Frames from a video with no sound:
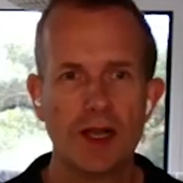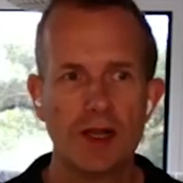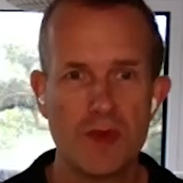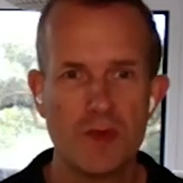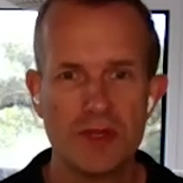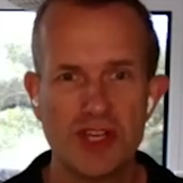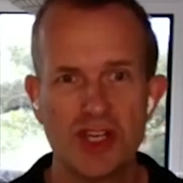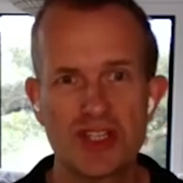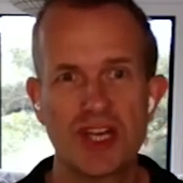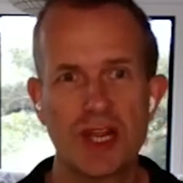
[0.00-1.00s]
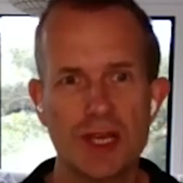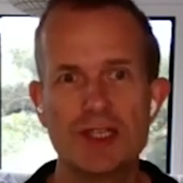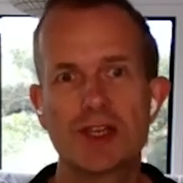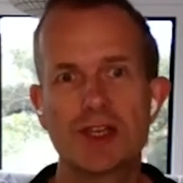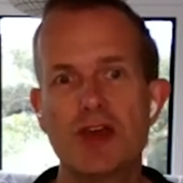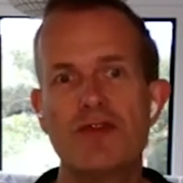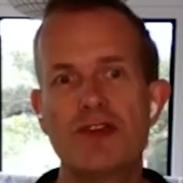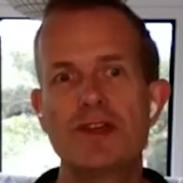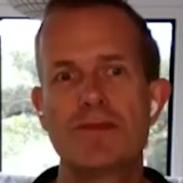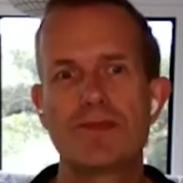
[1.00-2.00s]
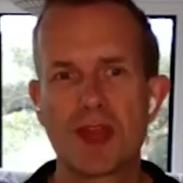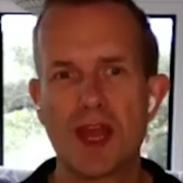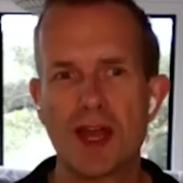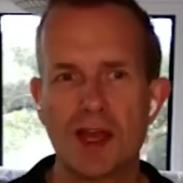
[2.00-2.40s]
you know, we were just into COVID,